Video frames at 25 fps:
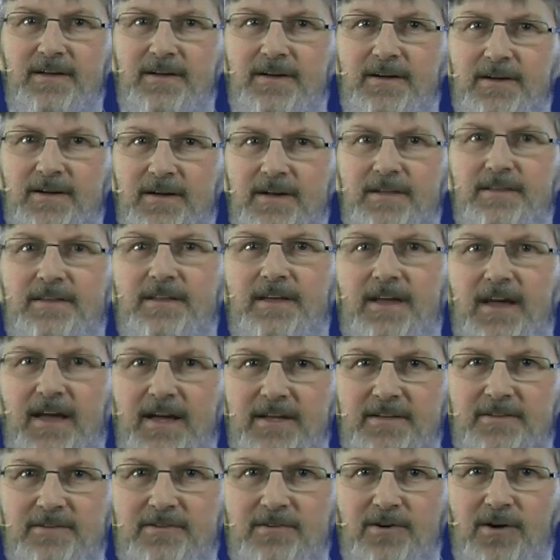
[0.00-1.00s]
at the
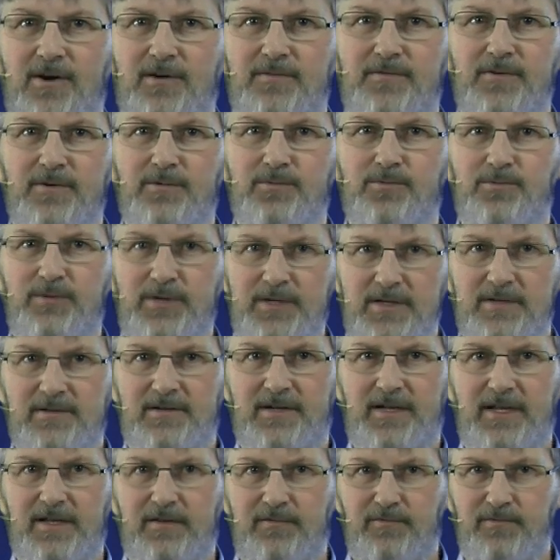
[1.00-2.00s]
edge of a real
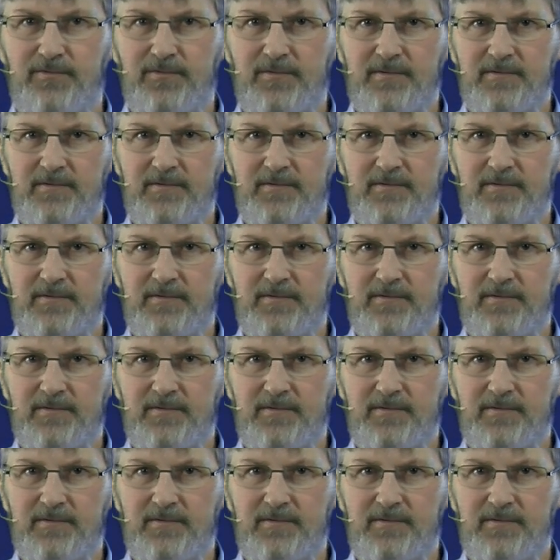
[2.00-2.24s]
cliff.